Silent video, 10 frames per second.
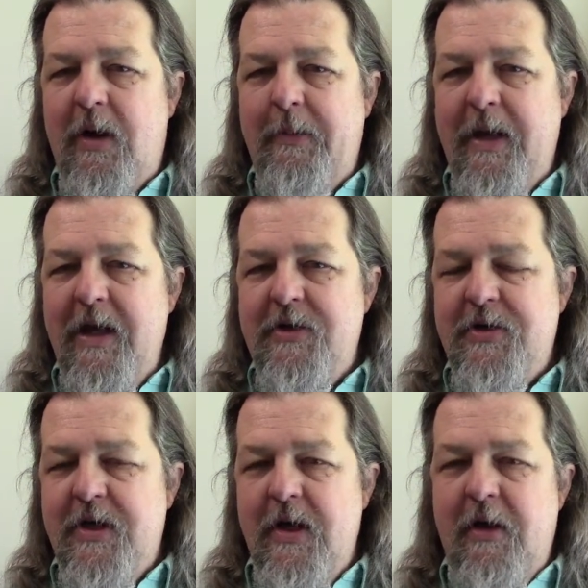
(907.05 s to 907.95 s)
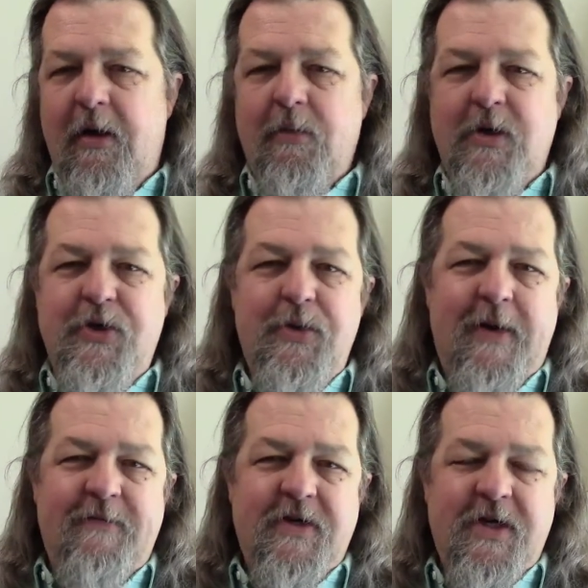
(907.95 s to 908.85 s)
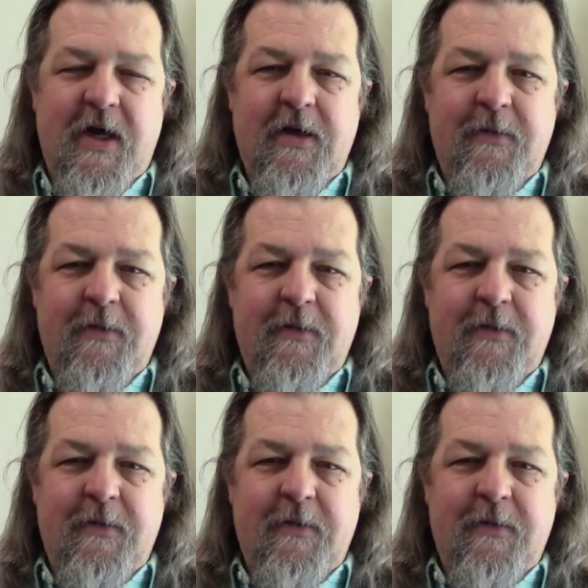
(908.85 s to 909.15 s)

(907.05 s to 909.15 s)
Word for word: I'd be interested in hearing what you have to say.